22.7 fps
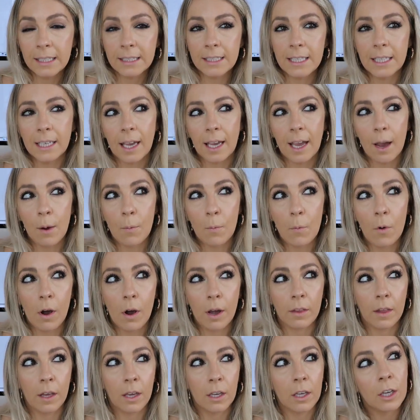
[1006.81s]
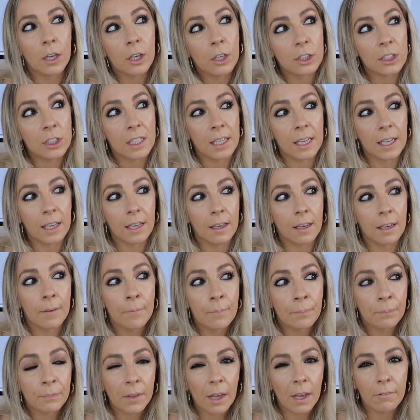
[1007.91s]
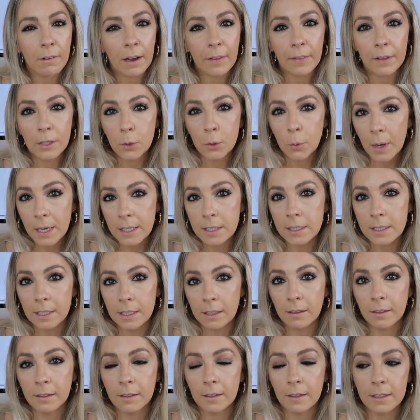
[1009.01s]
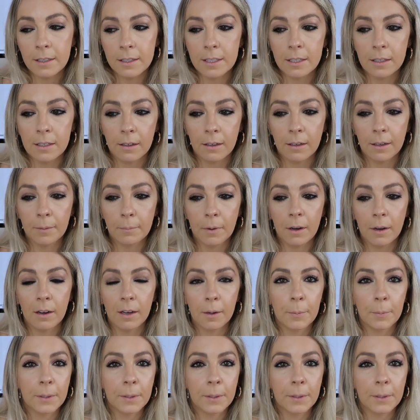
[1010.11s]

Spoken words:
DKNY that are usually around the $29.99 mark,